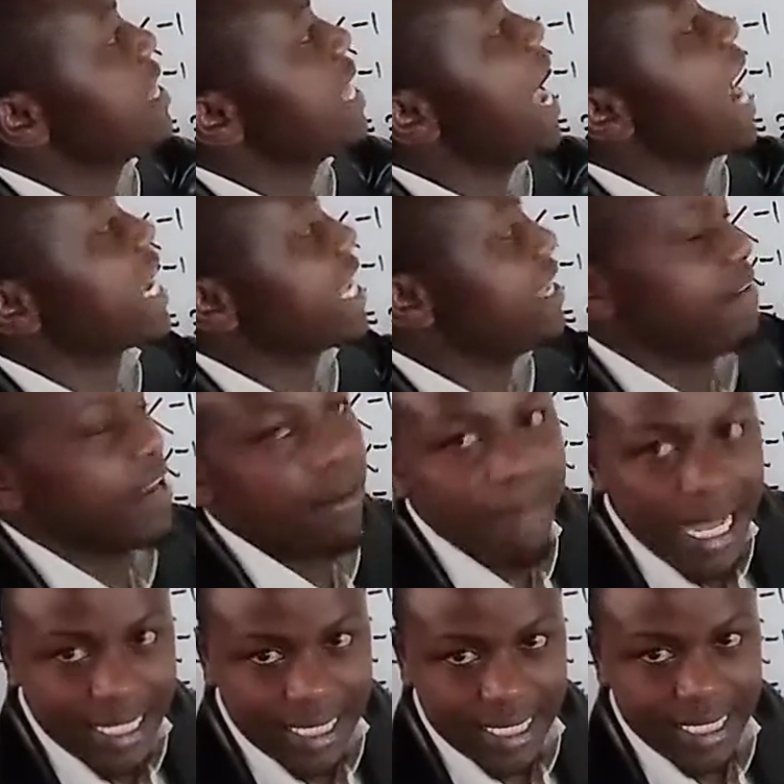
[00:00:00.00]
a given
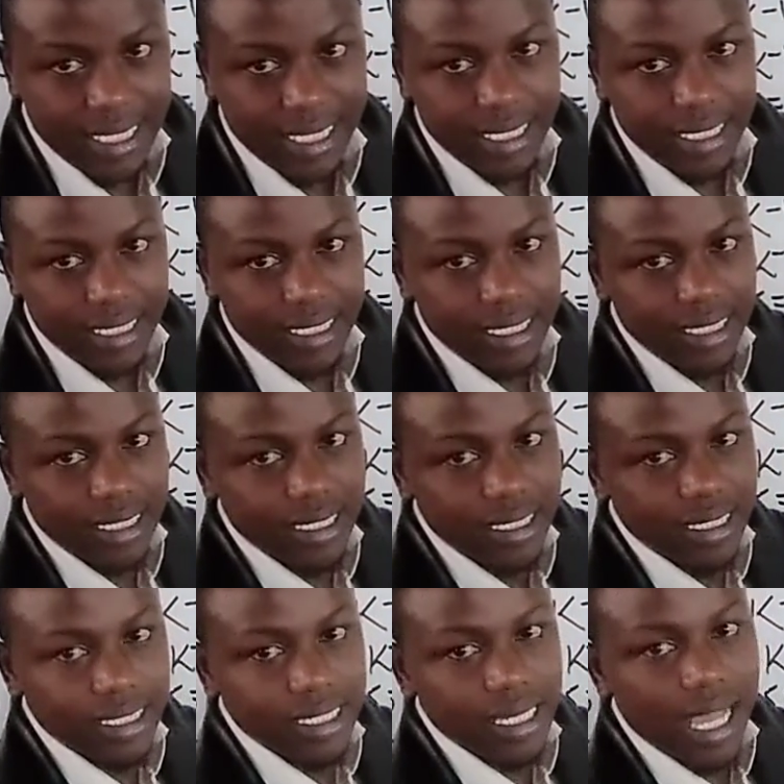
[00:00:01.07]
mass
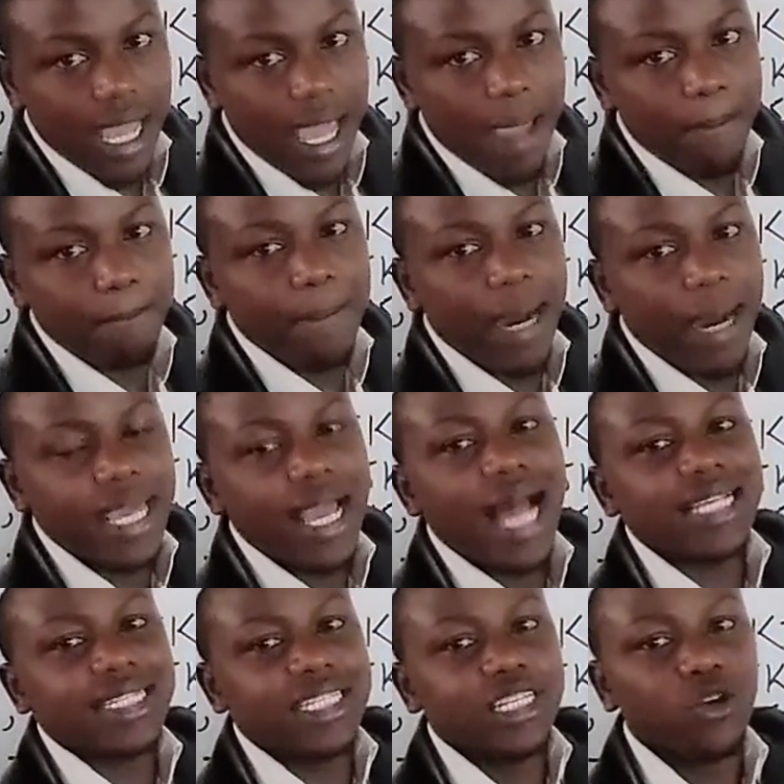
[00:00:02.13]
by a
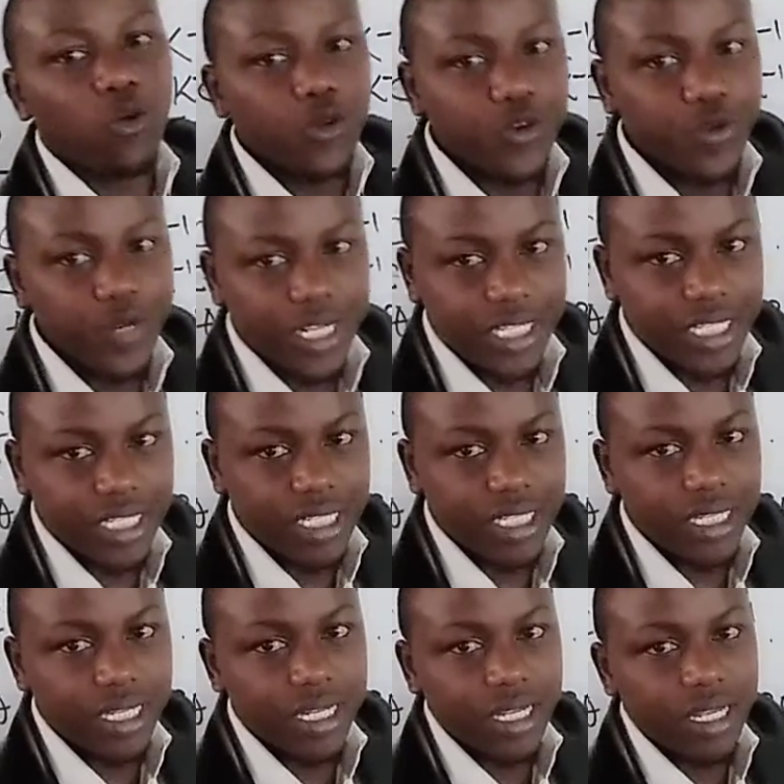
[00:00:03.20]
single unit
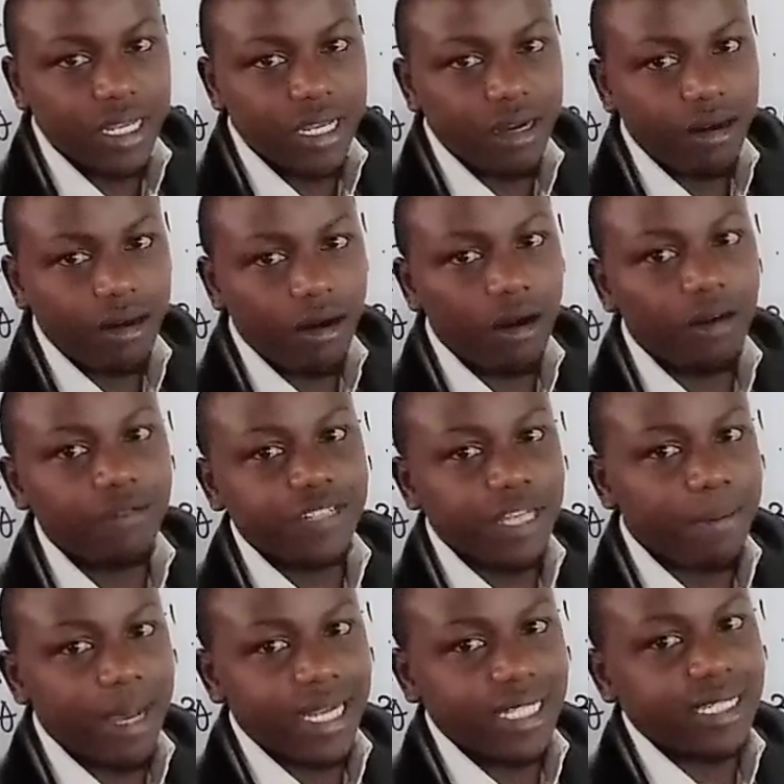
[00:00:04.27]
of
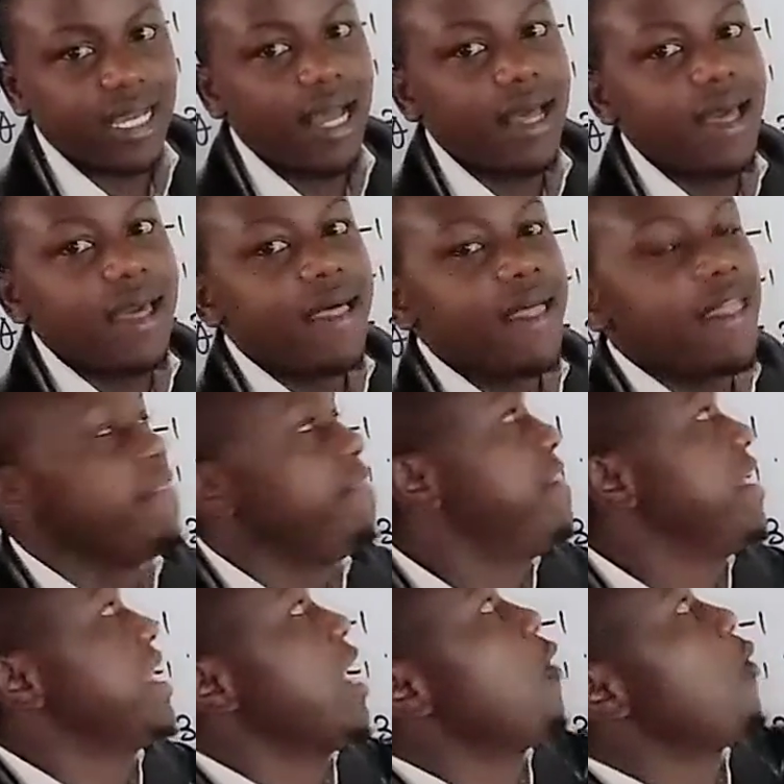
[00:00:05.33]
temperature, then
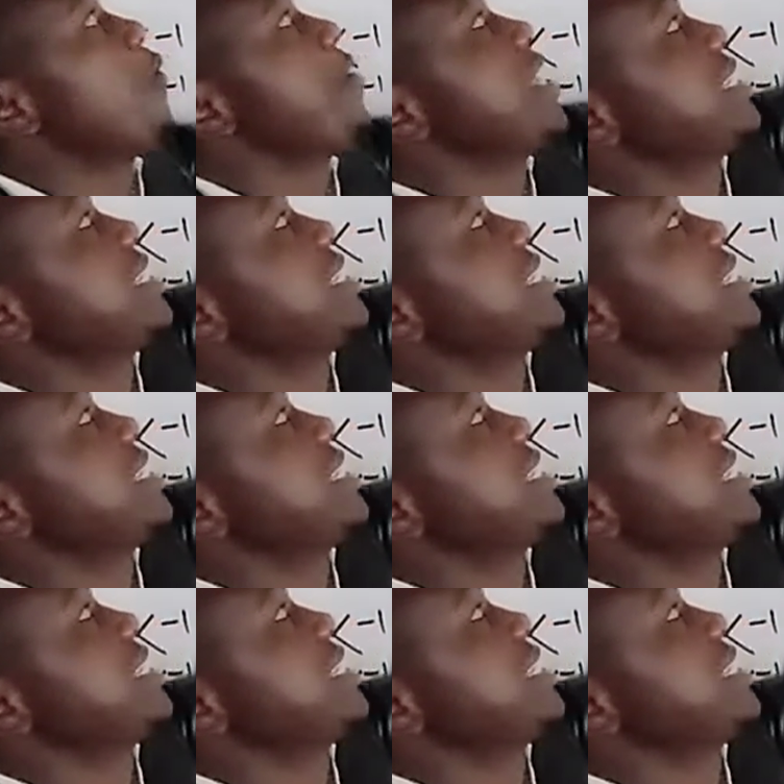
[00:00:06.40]
now we are